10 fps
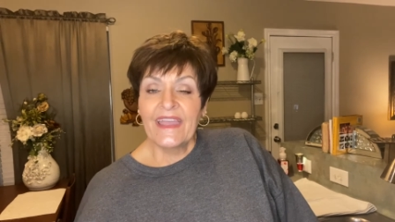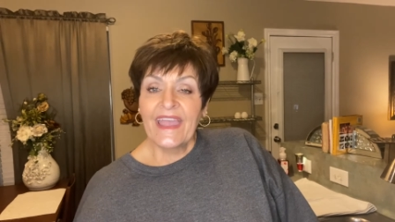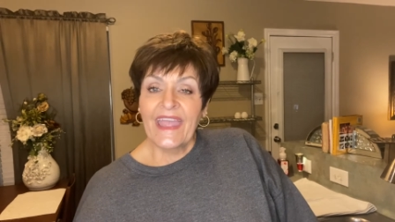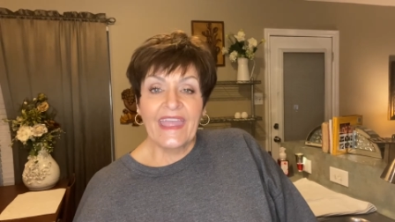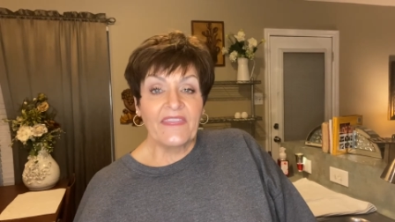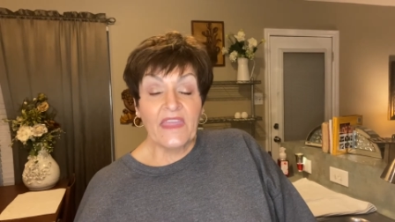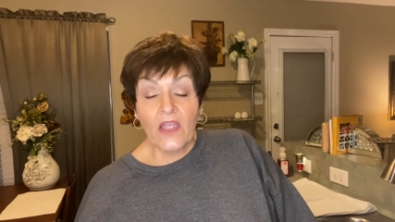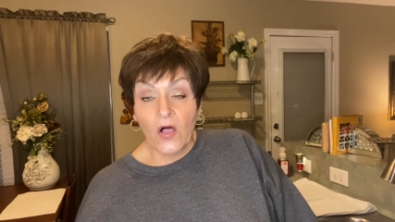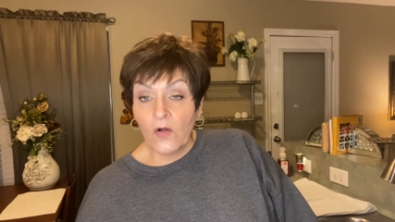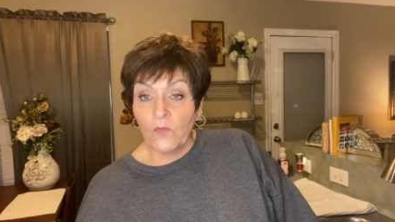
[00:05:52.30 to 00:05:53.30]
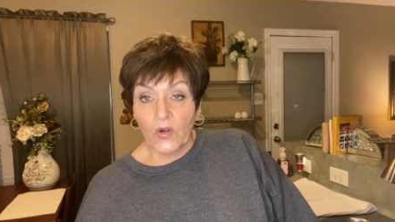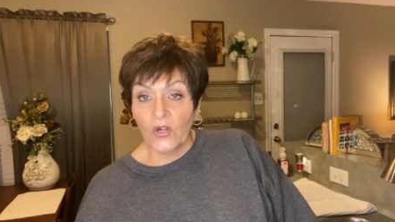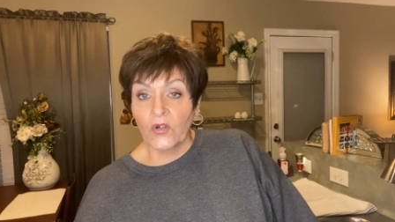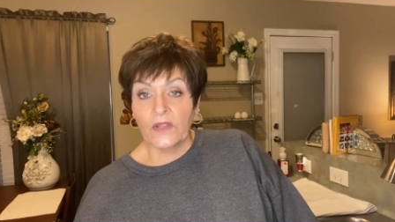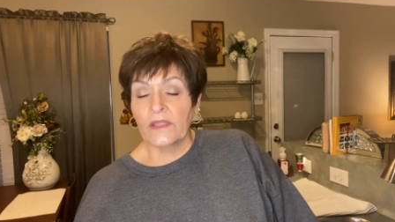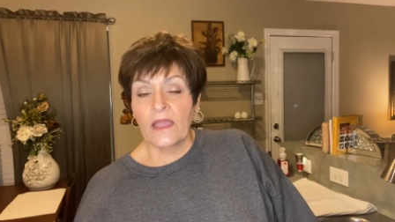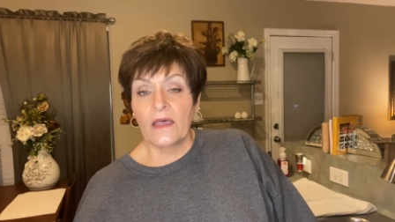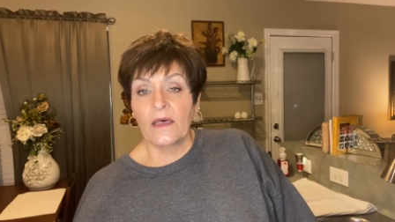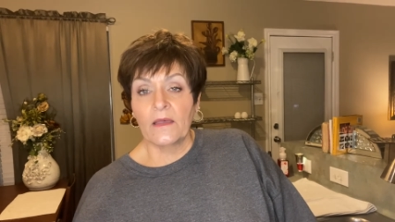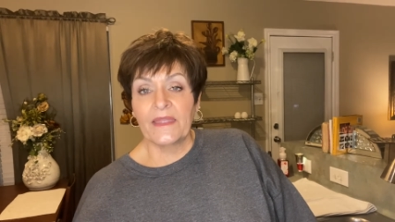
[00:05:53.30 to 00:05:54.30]
And they all work.
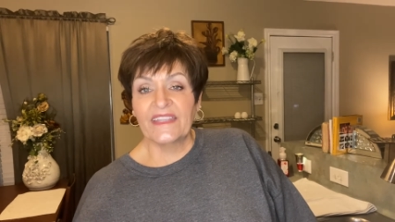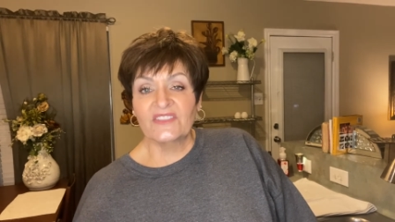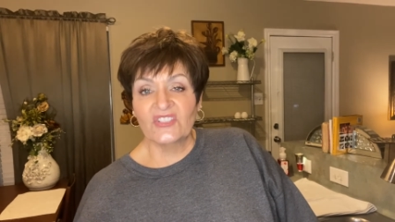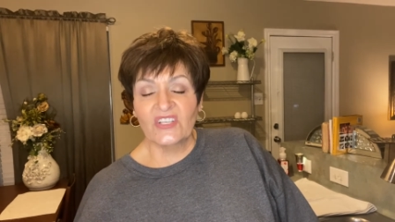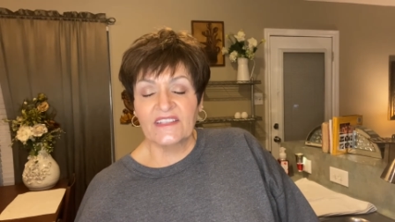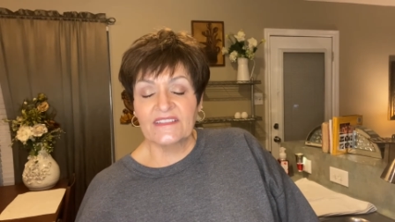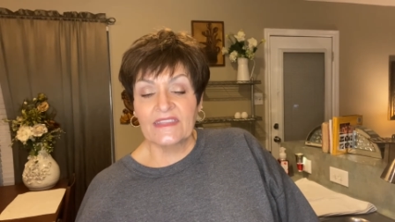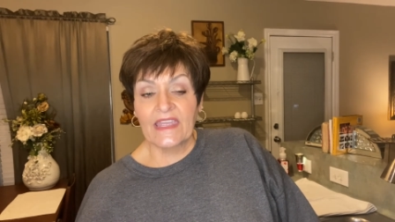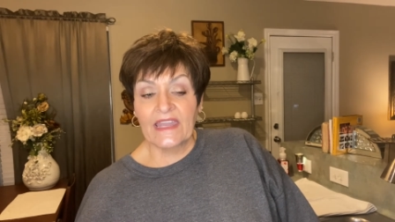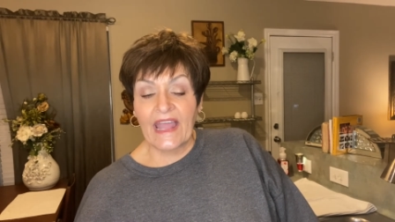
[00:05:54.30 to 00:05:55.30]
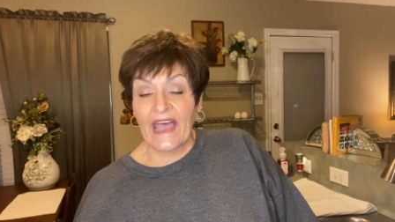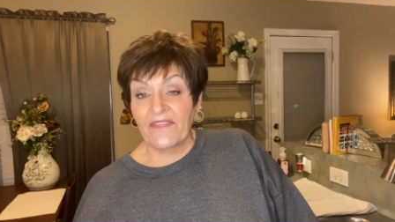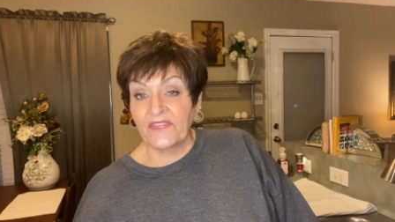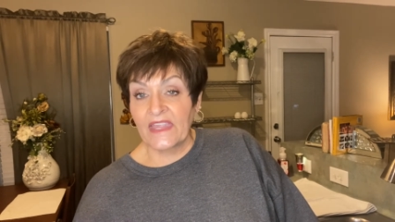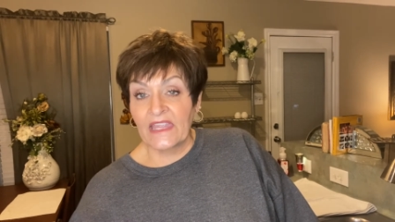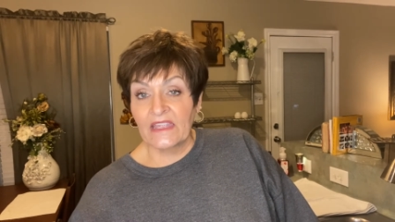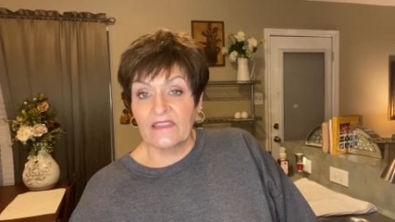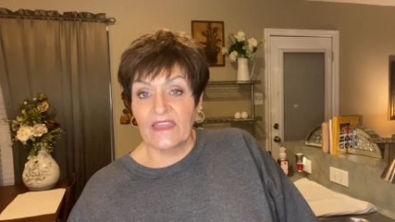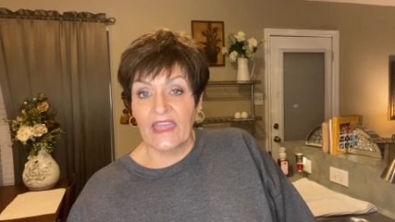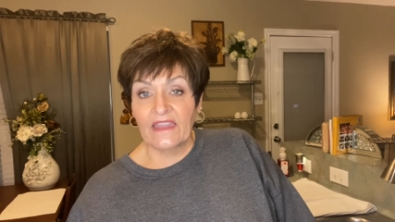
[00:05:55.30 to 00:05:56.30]
It's just that I
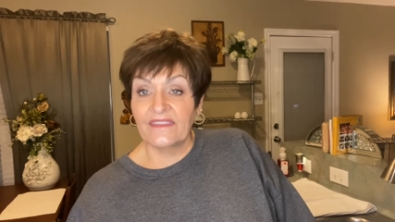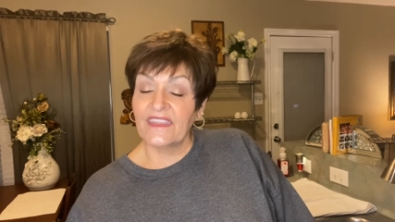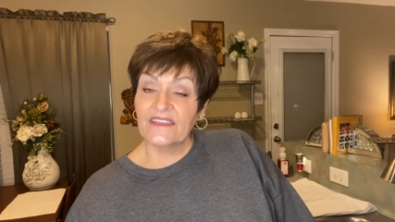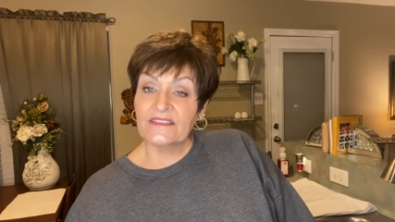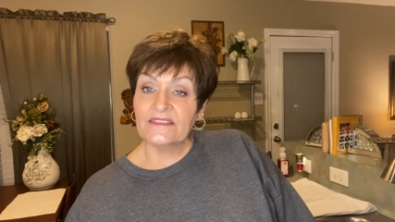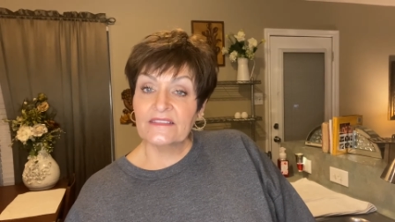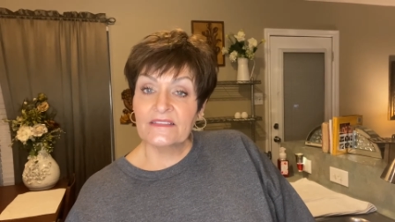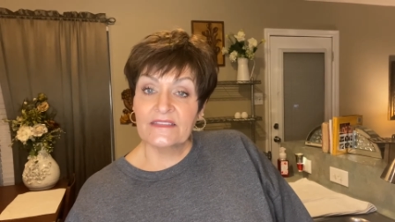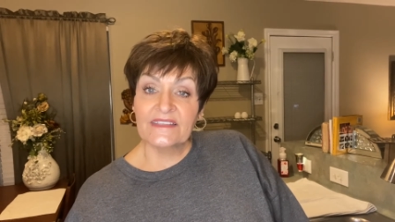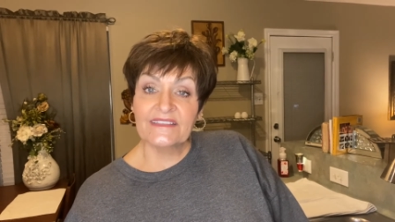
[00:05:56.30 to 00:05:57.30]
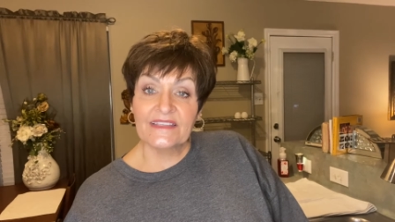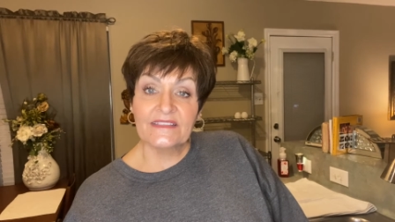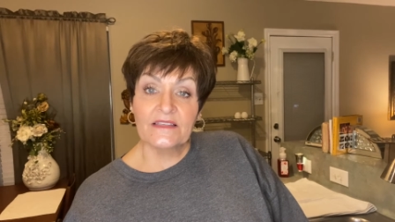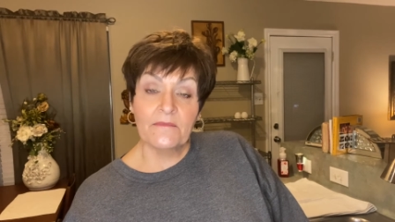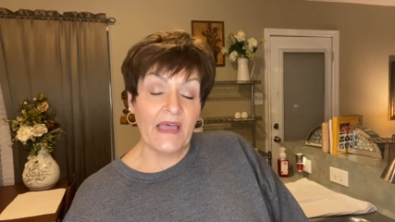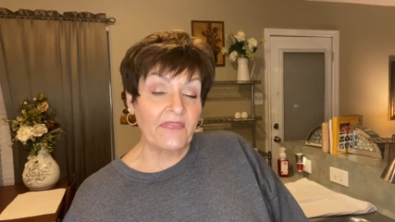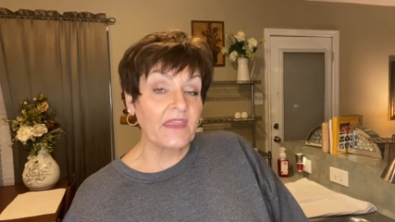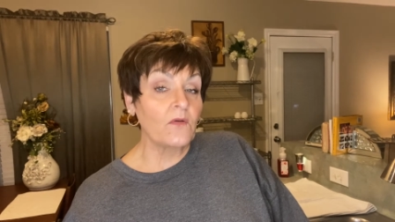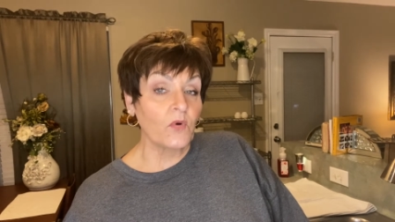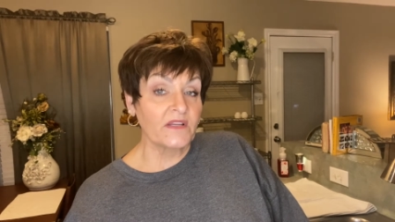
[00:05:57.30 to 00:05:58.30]
think that this system, I
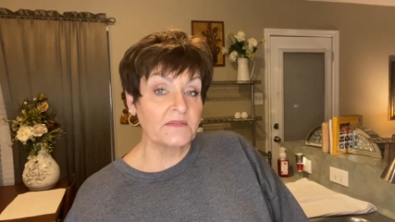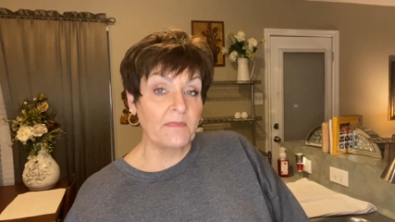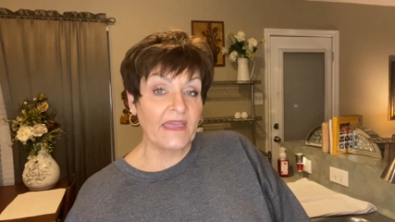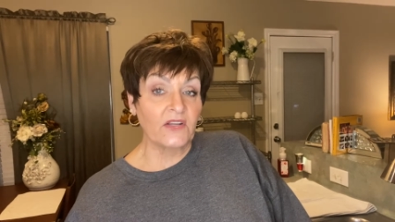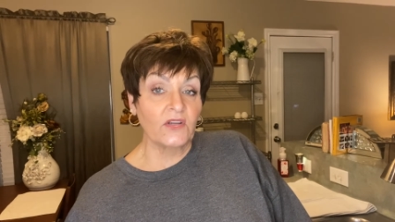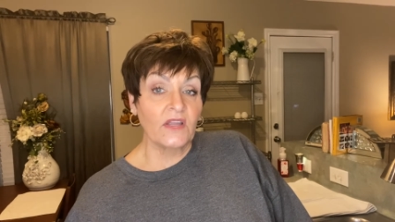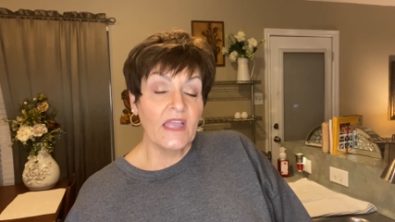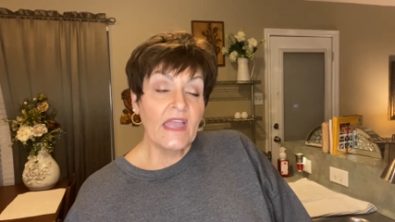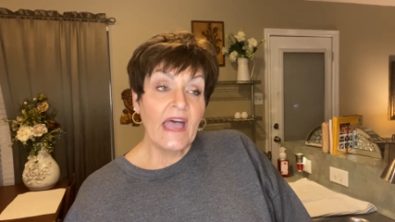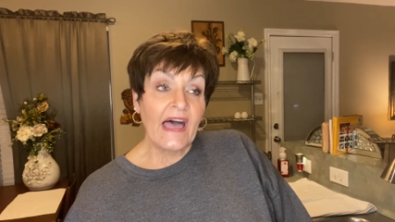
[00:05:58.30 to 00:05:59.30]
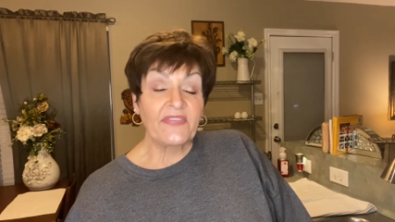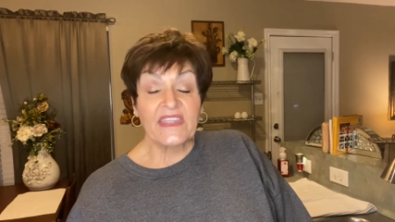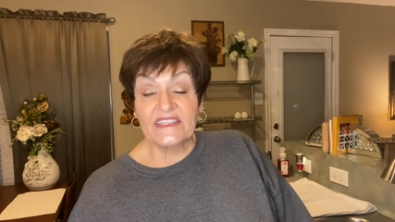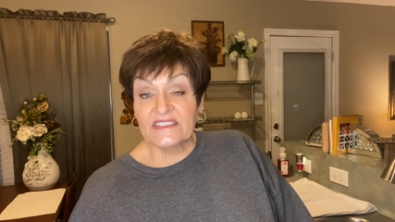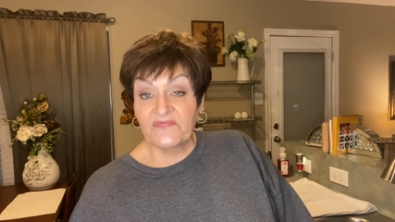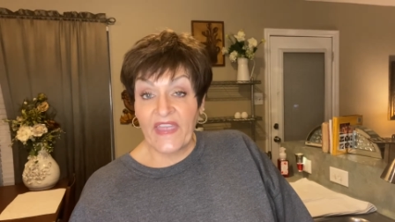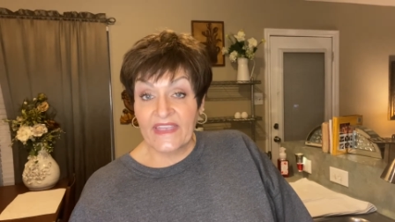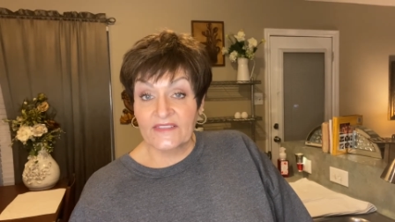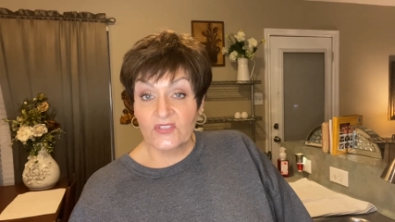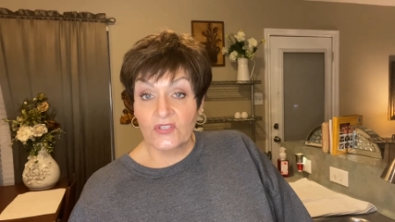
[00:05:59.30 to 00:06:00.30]
think works better. I think it's
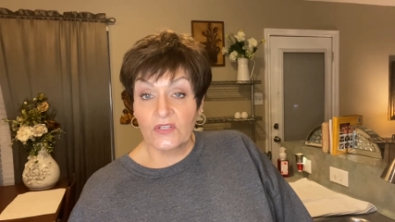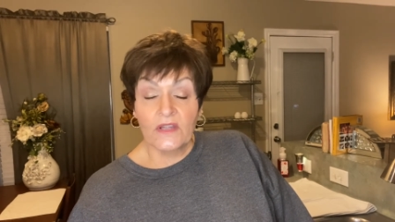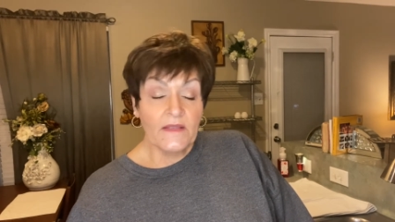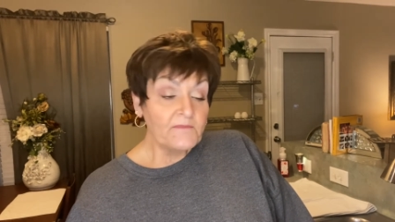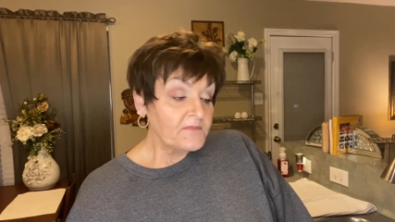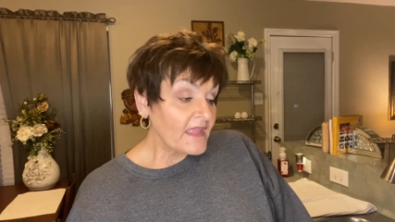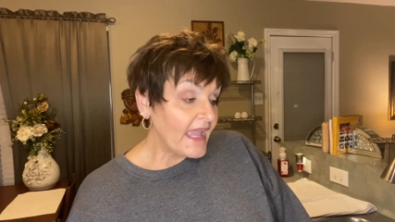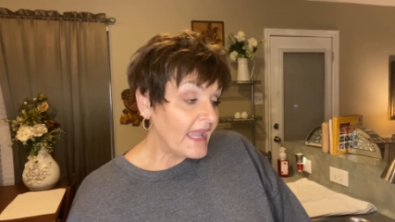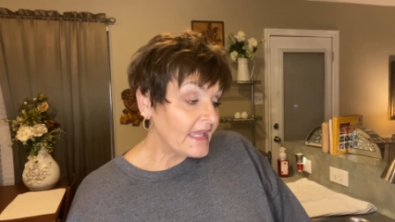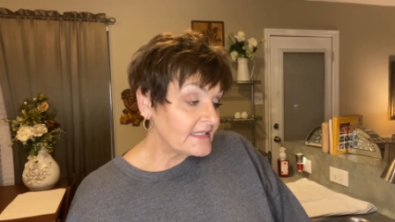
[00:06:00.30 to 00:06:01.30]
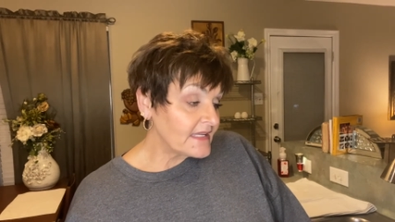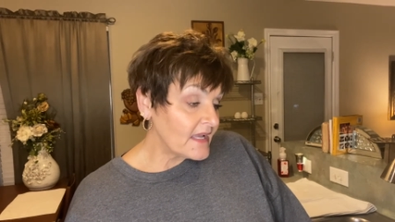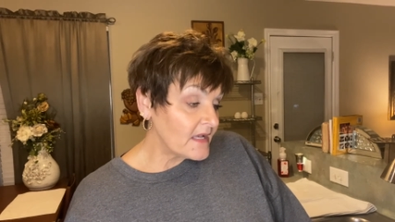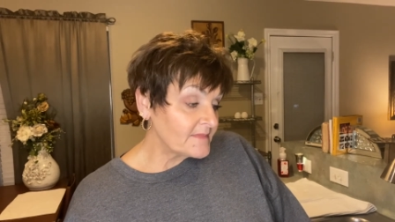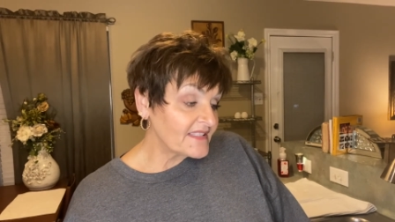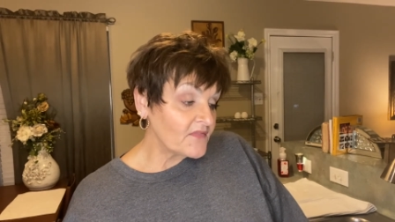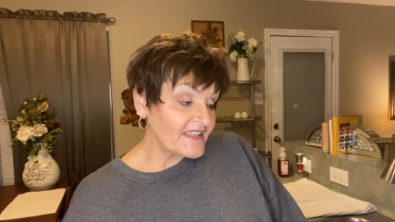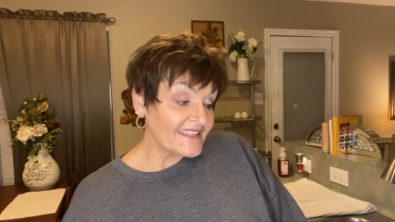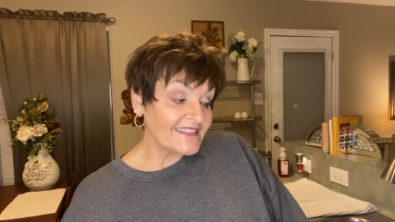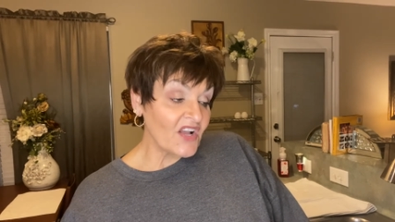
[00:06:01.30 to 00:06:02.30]
faster. And so
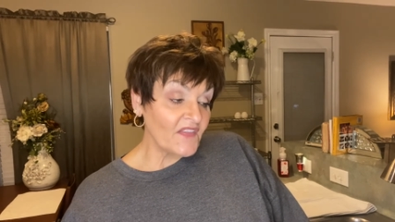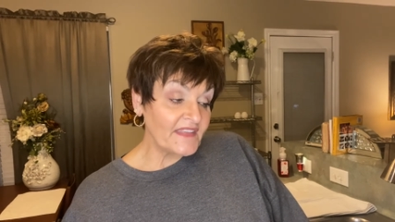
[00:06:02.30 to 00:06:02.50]
this is called the